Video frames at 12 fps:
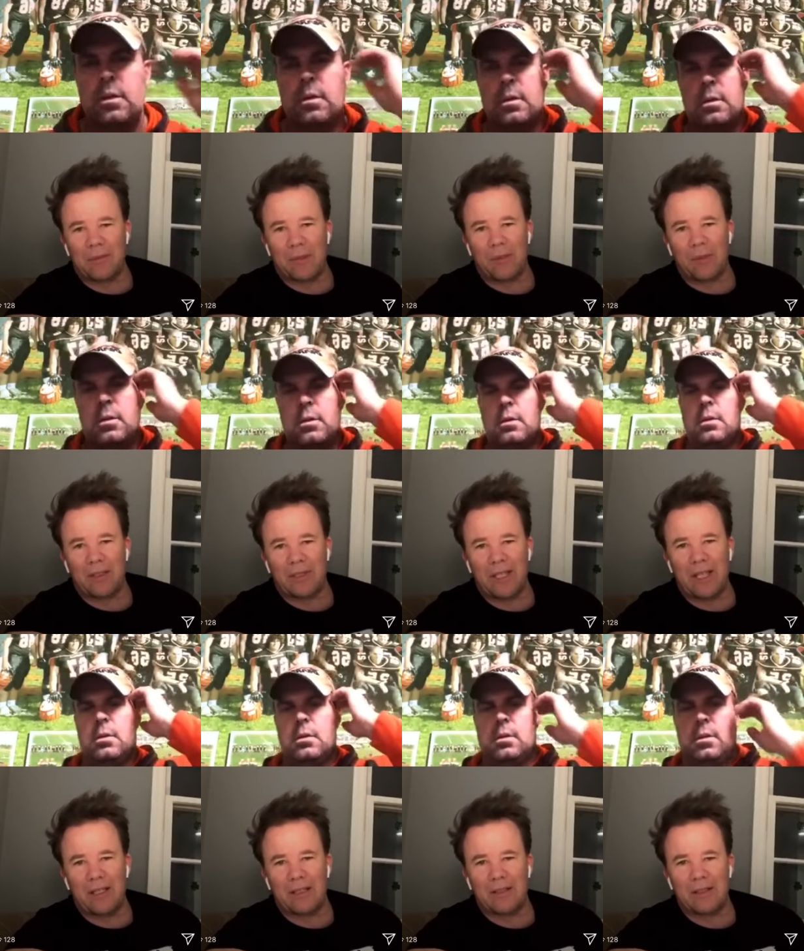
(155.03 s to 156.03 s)
Speaker 1: on what state
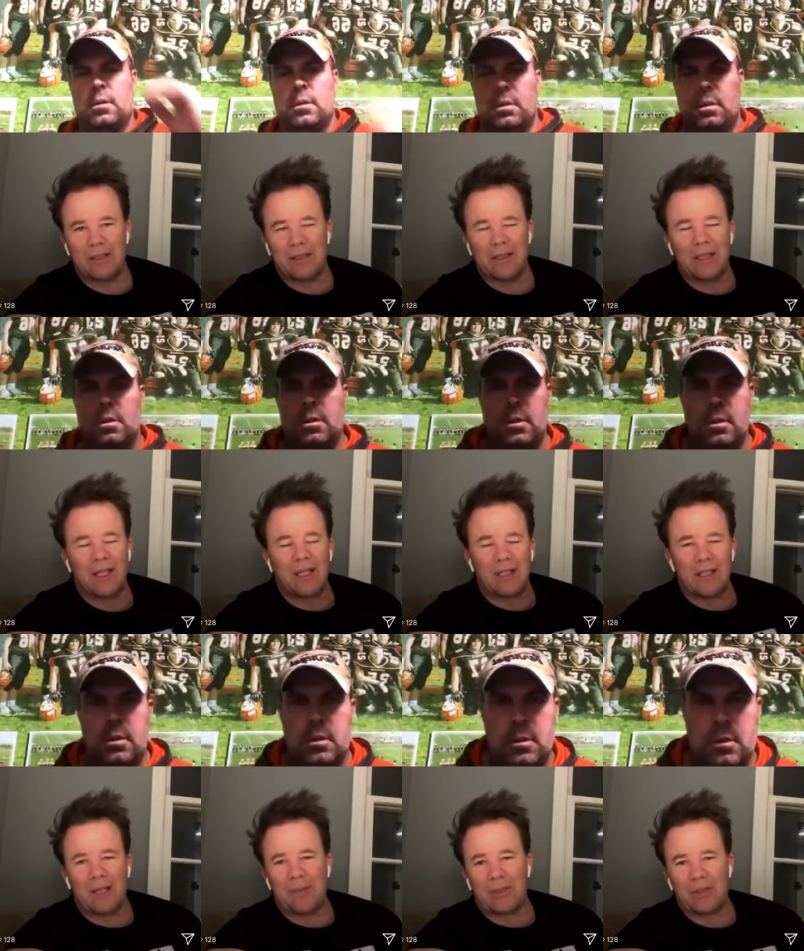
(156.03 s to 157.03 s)
it is in, you got to
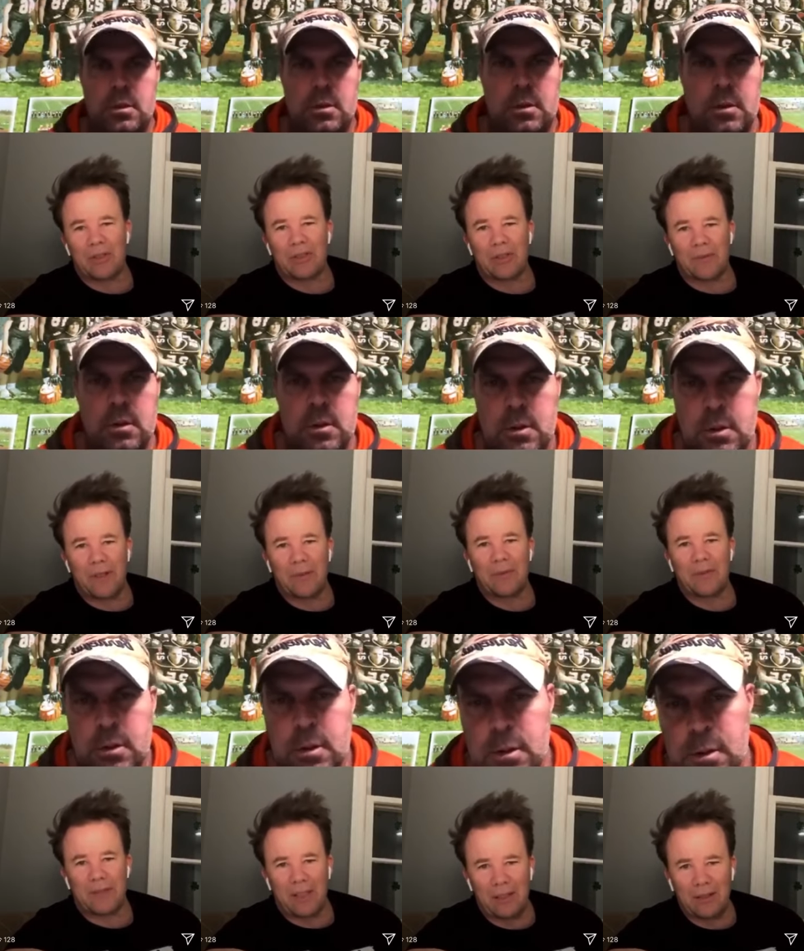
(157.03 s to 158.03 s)
make sure you're certified with the
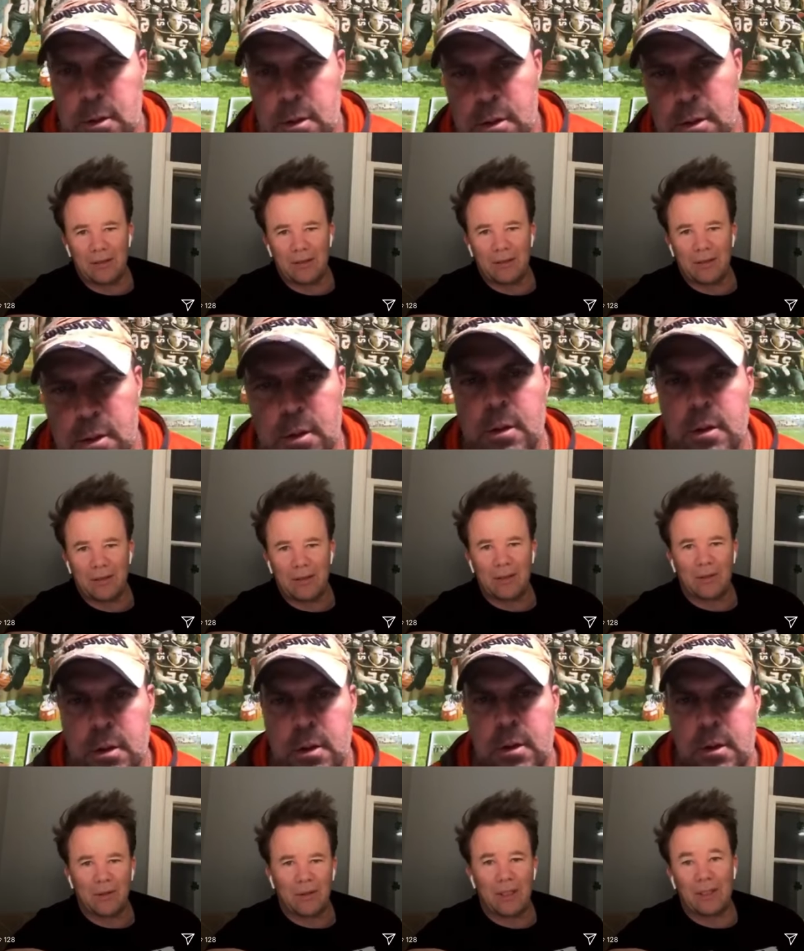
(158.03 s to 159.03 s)
state,
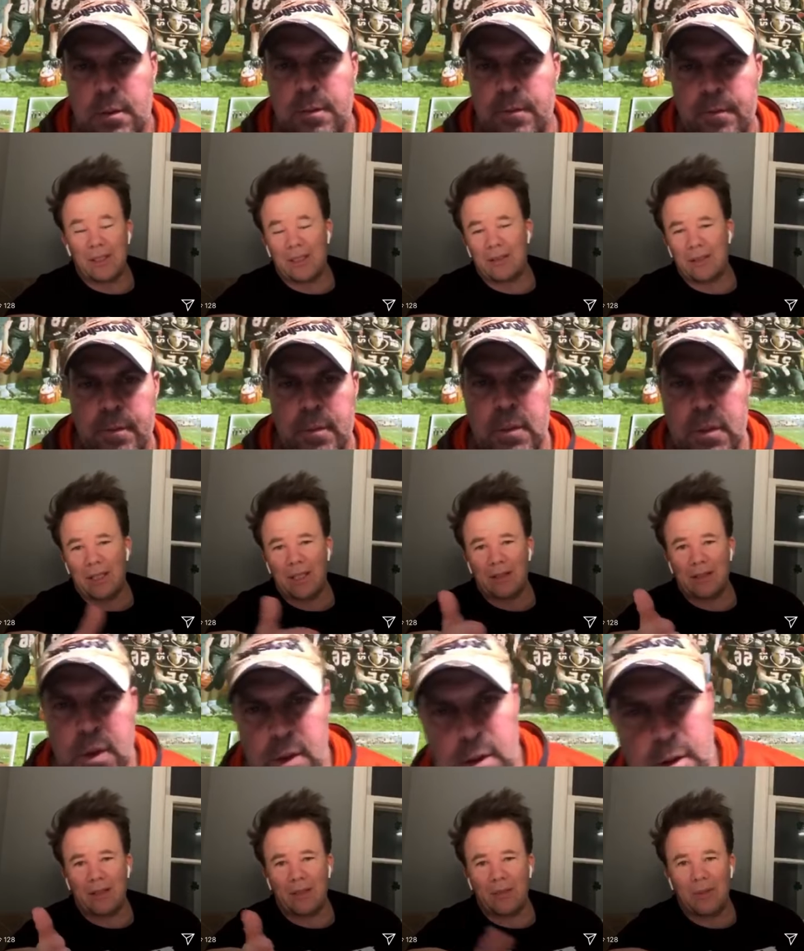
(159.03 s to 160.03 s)
and then you can't, you
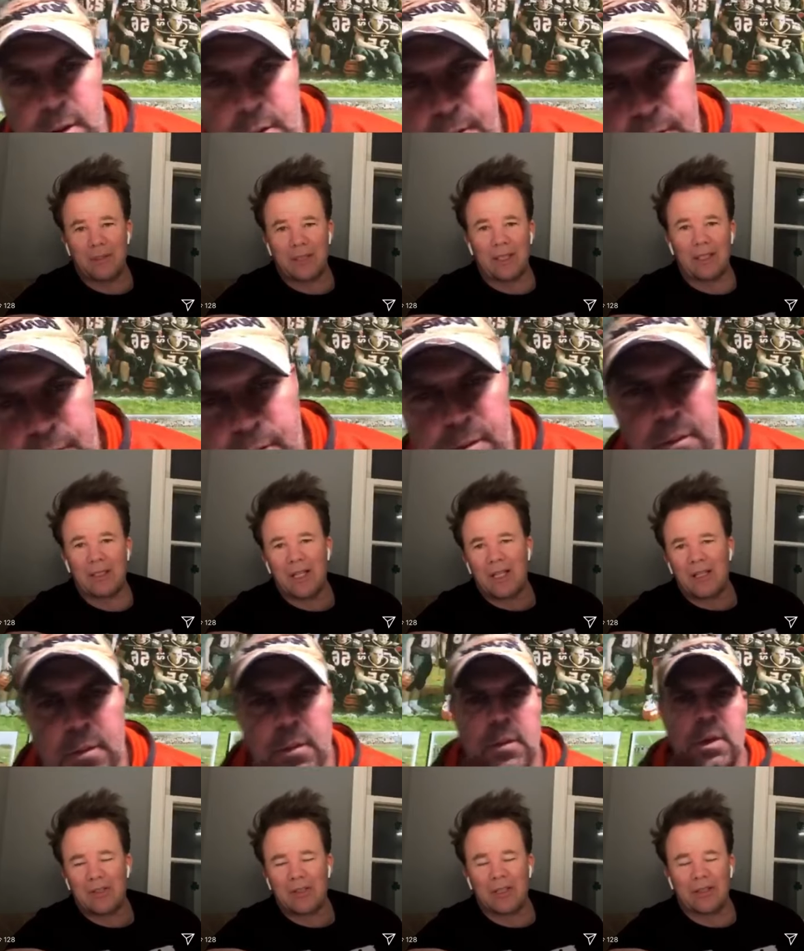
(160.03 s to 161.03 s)
know, basically you
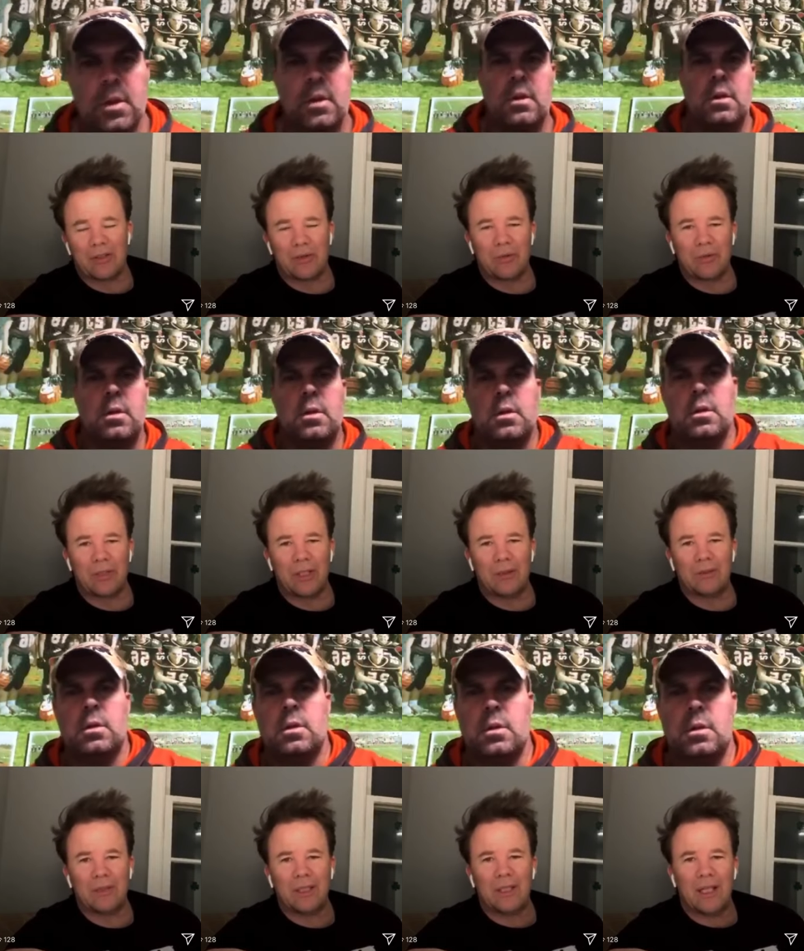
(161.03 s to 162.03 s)
should let the school know.
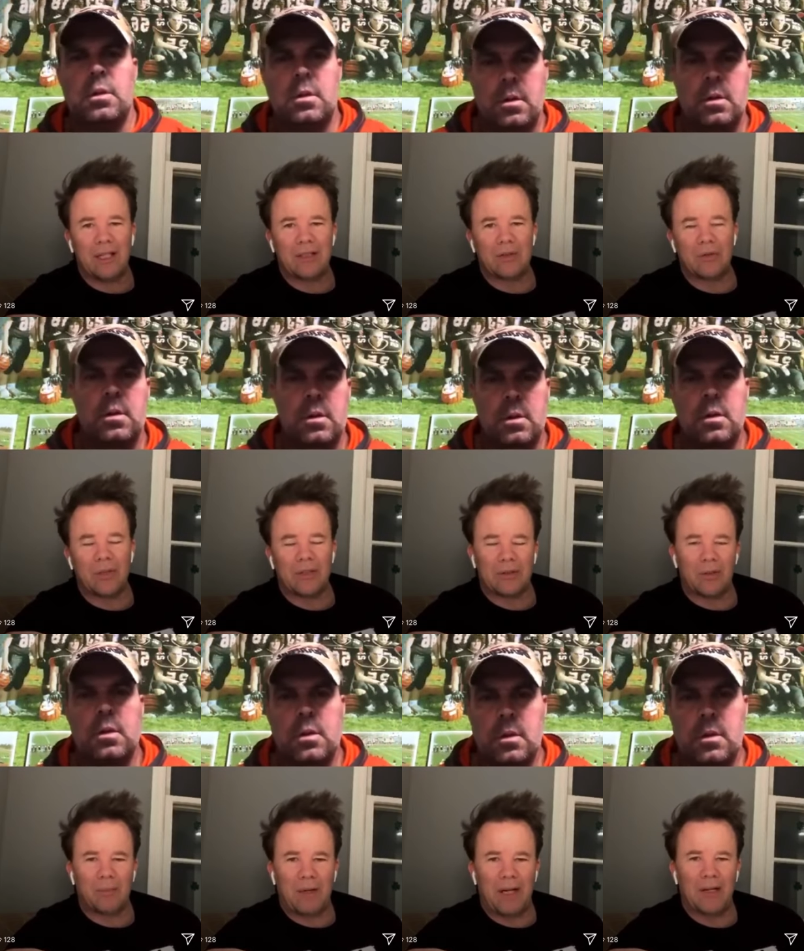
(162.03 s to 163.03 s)
Each school has their own
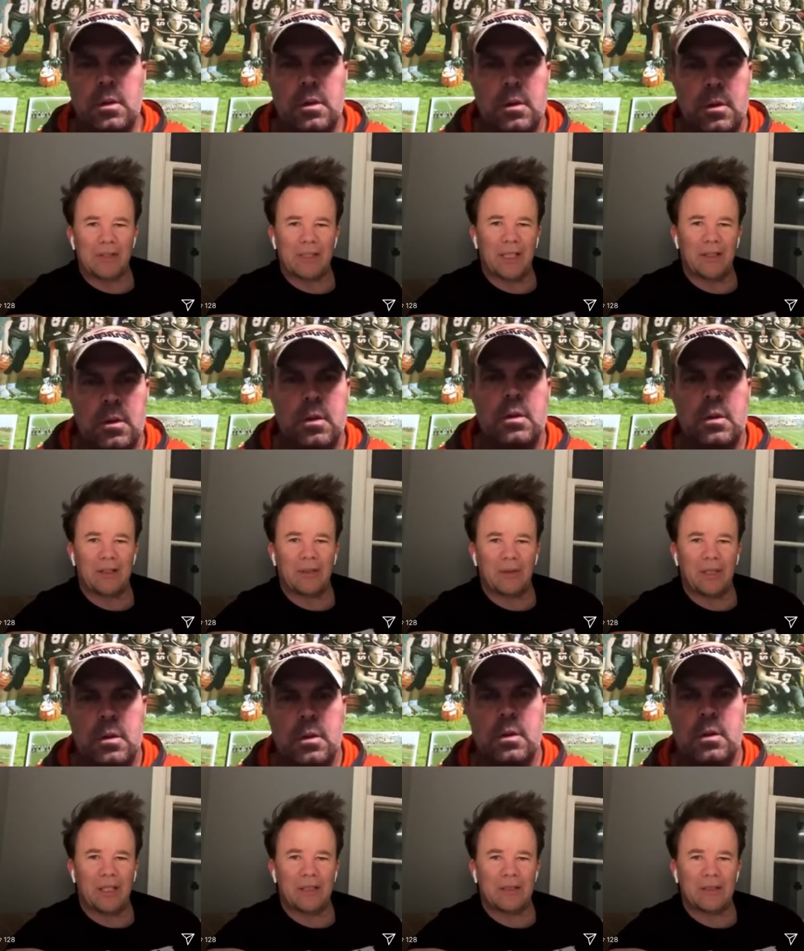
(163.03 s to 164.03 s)
policy how they deal with the
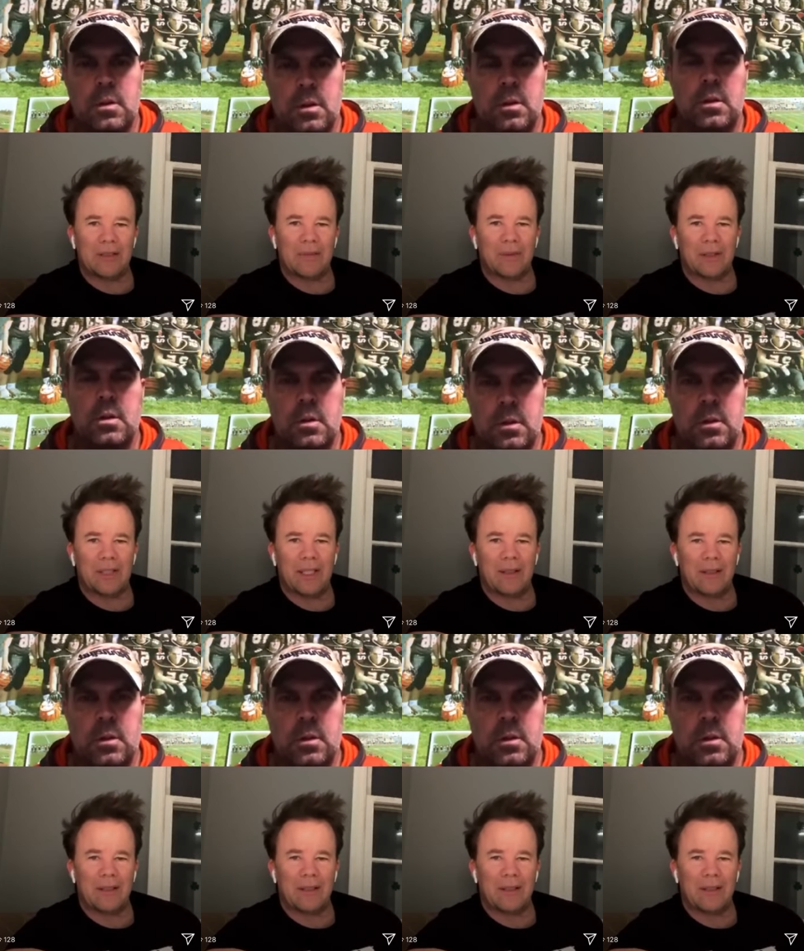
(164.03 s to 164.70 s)
agents and stuff like that.